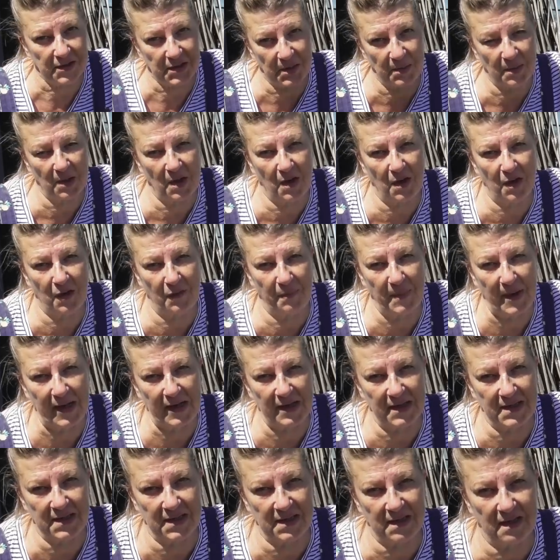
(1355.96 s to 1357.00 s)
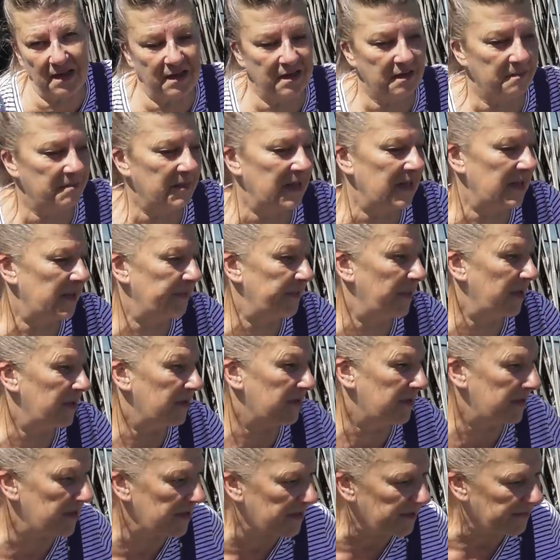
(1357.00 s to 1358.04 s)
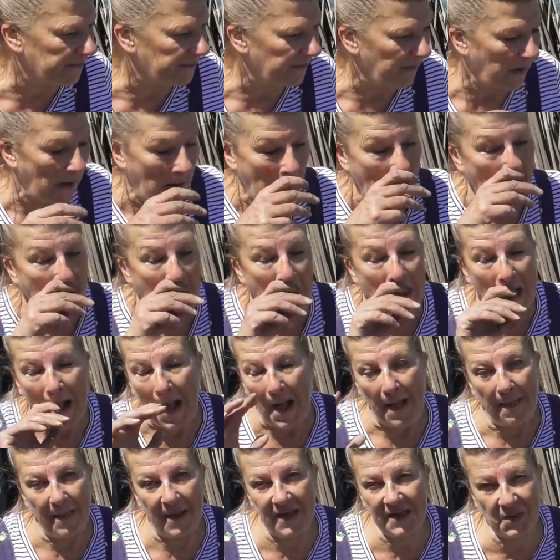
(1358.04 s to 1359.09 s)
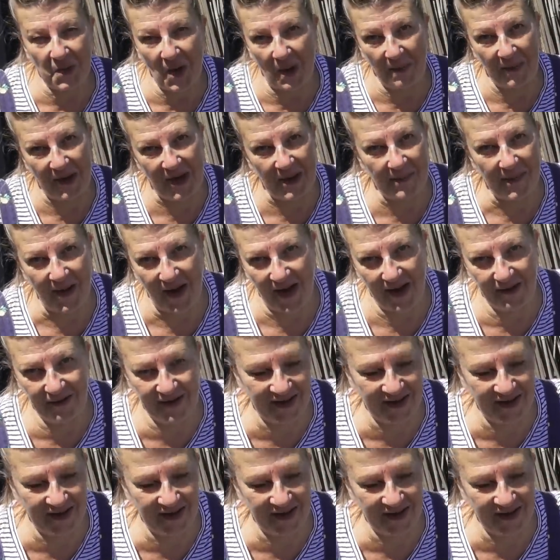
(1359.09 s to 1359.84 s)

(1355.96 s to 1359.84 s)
two and a half beds and earth up my spuds. This is what I mean about